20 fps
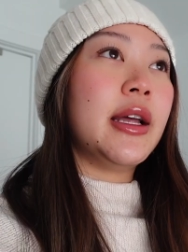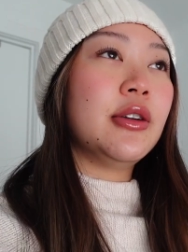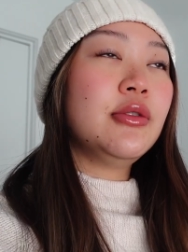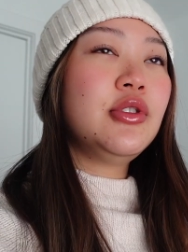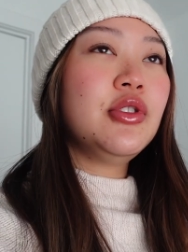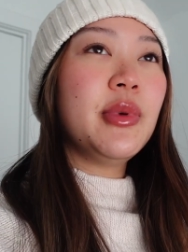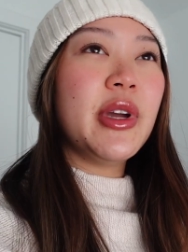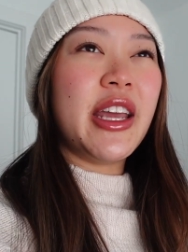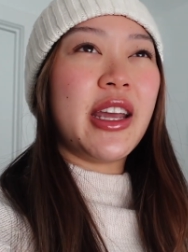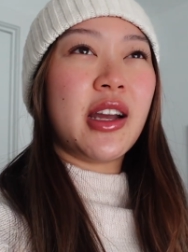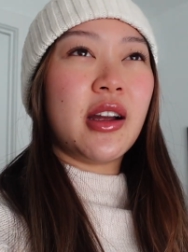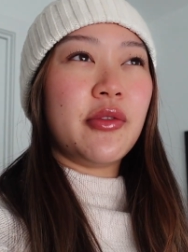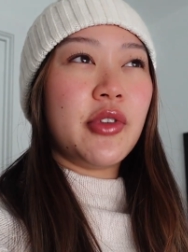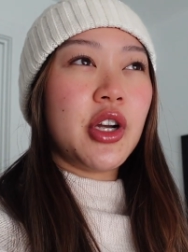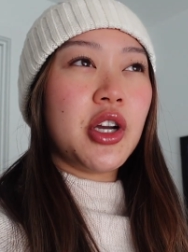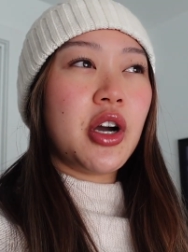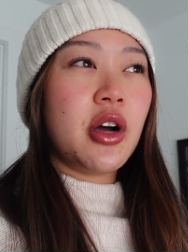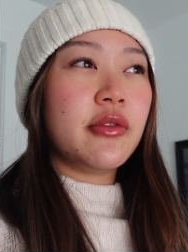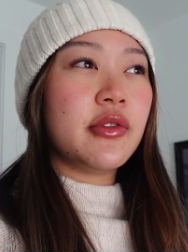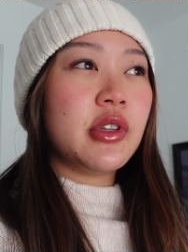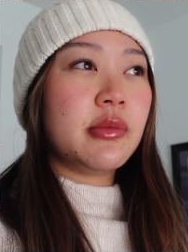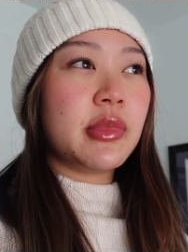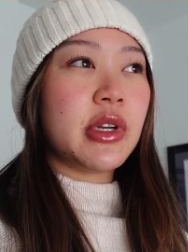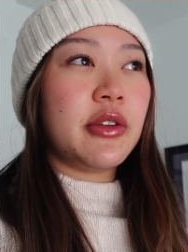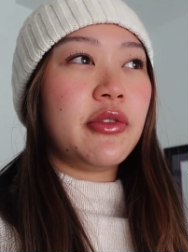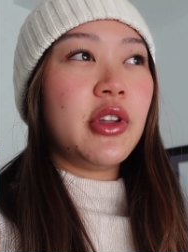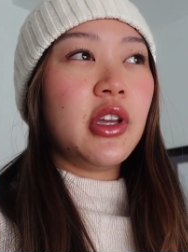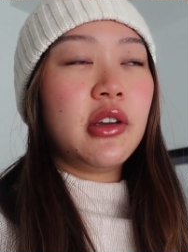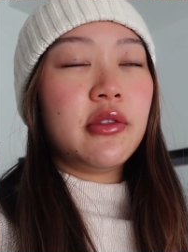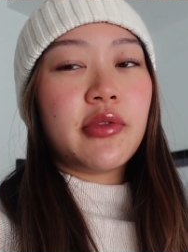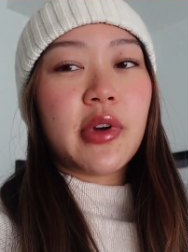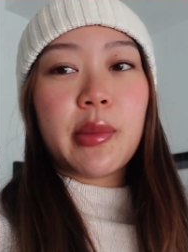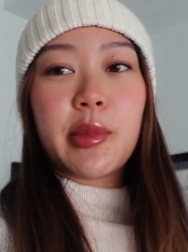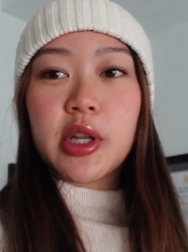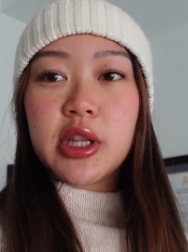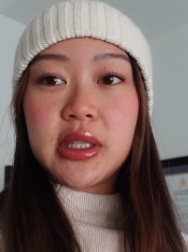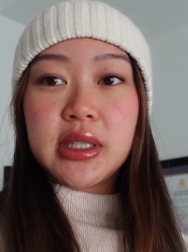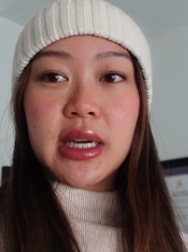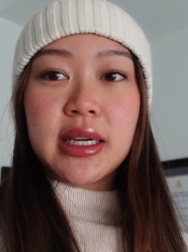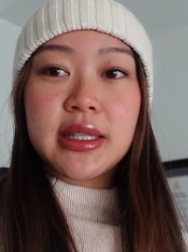I don't do my hair very often, but I feel like if I
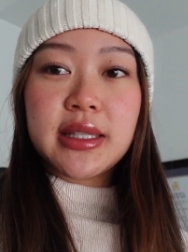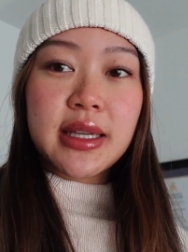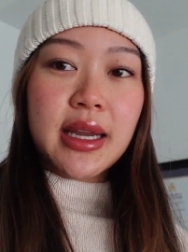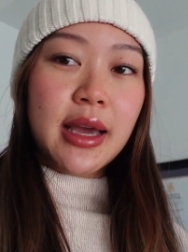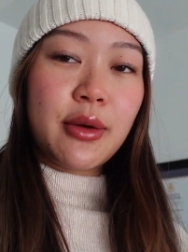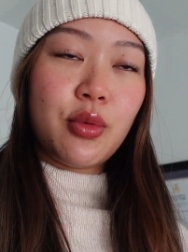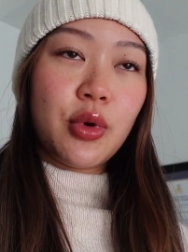bought the Dyson, I